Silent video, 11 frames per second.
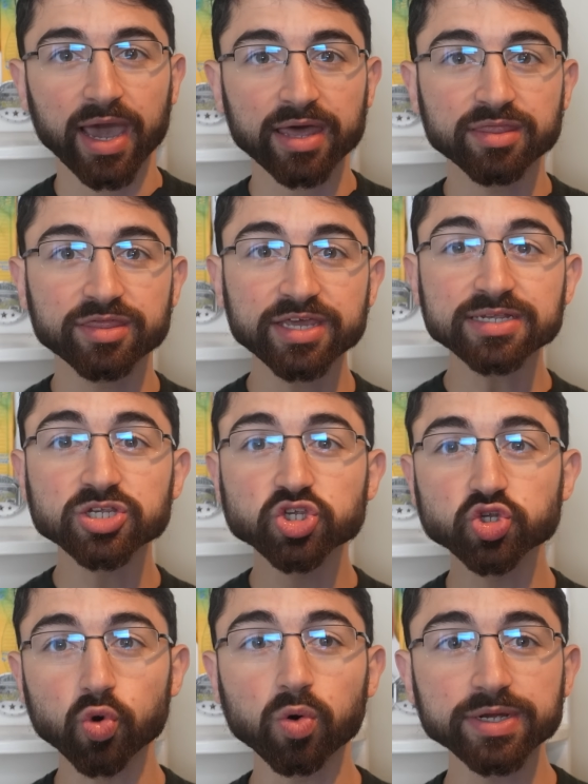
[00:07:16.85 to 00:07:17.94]
And these
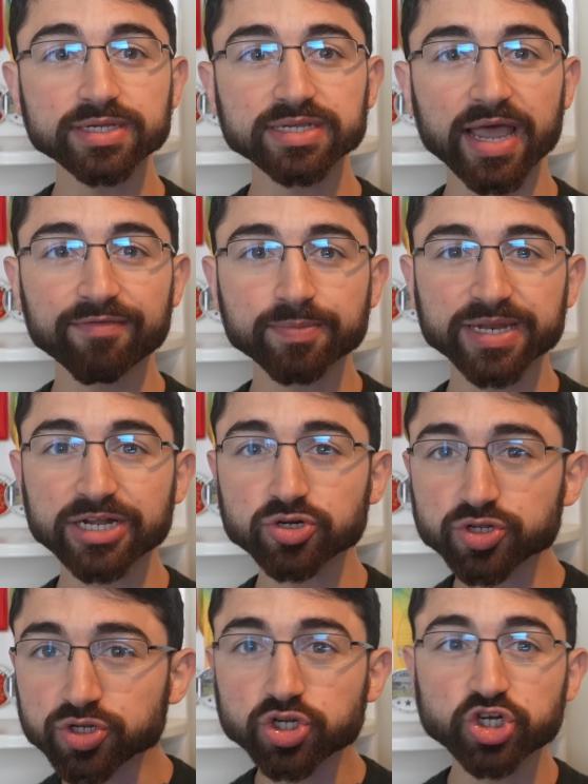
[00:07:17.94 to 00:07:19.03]
stories have the potential
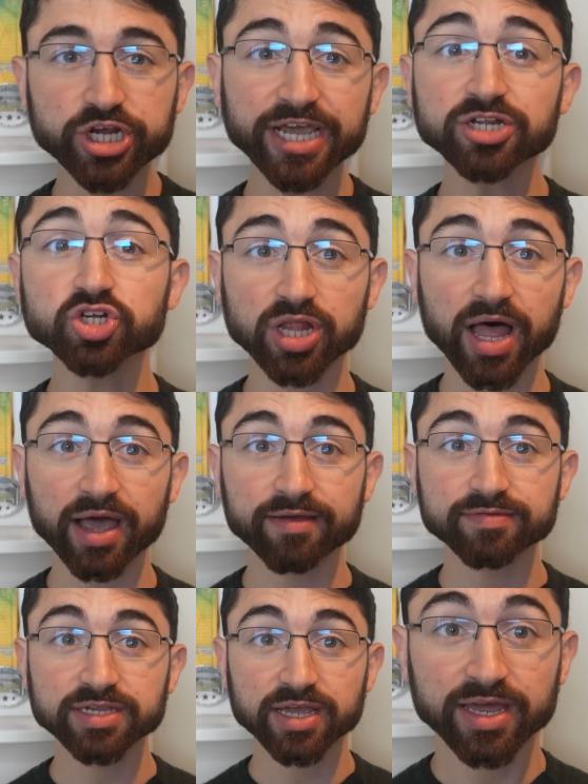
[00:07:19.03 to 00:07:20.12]
to change
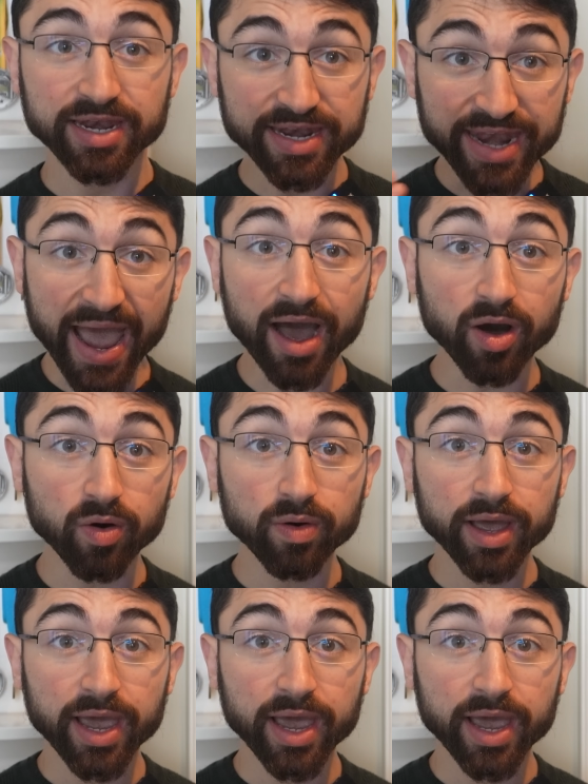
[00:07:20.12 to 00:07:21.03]
lives now